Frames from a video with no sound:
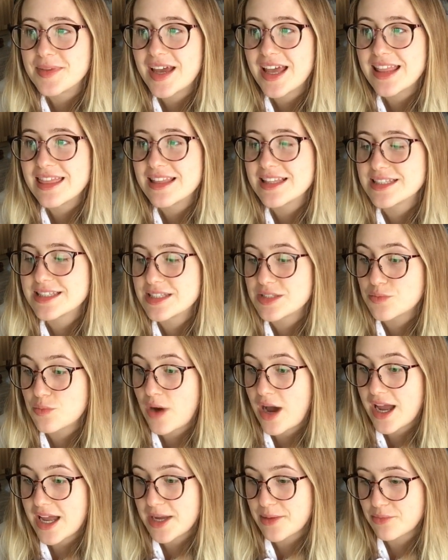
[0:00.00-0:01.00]
and this is
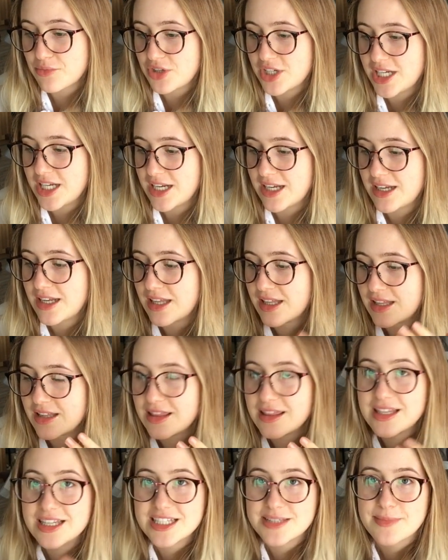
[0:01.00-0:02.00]
why I'm reading
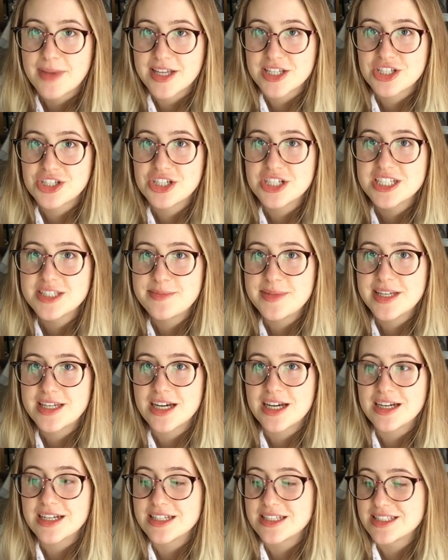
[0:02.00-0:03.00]
these messages,
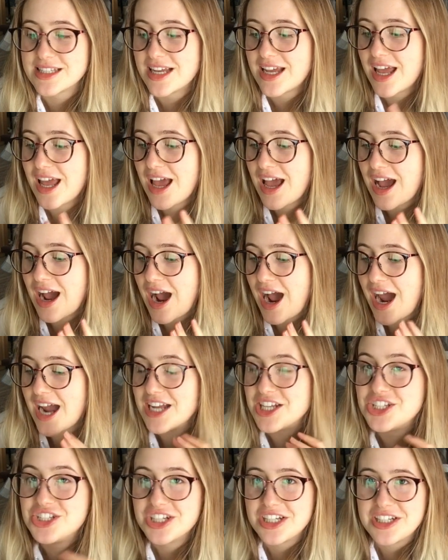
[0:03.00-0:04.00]
because
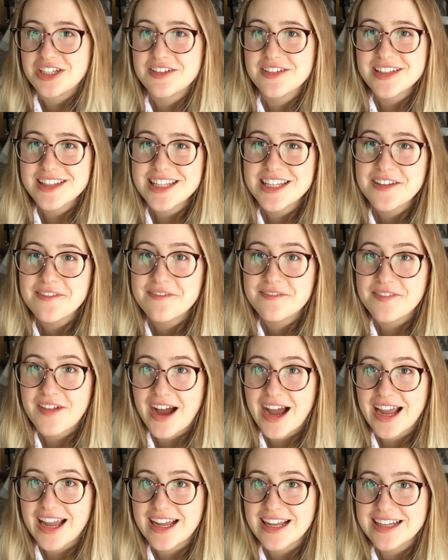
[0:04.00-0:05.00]
I genuinely
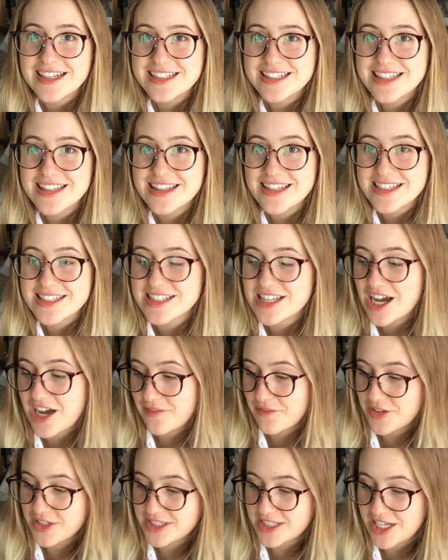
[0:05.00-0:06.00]
find this
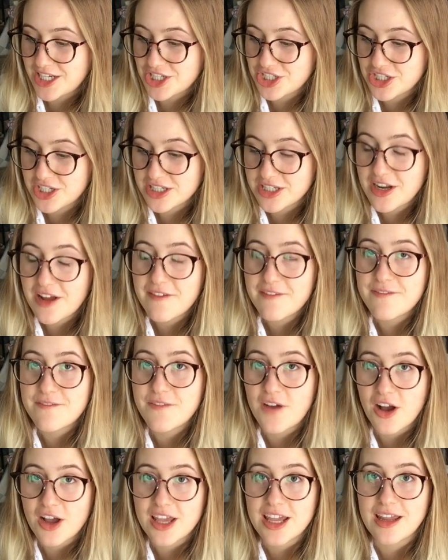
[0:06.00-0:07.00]
conversation
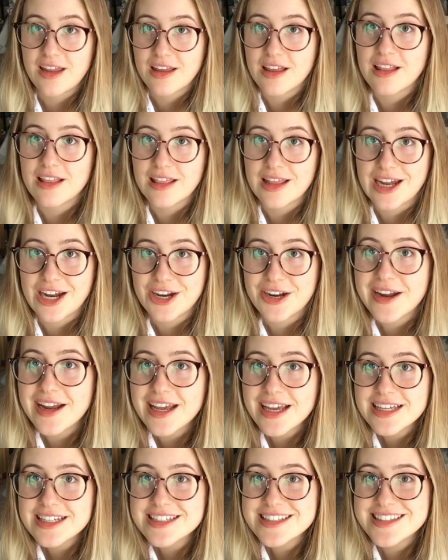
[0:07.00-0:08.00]
fucking
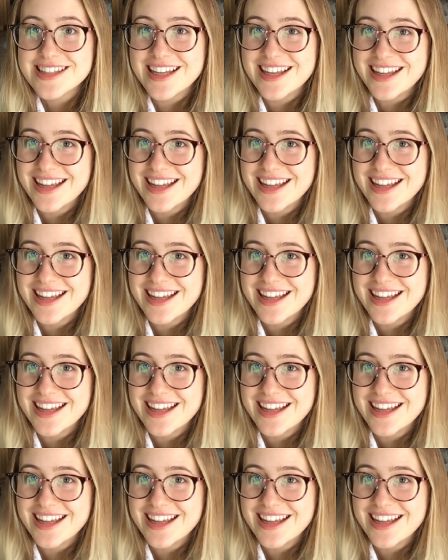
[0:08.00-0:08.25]
hilarious.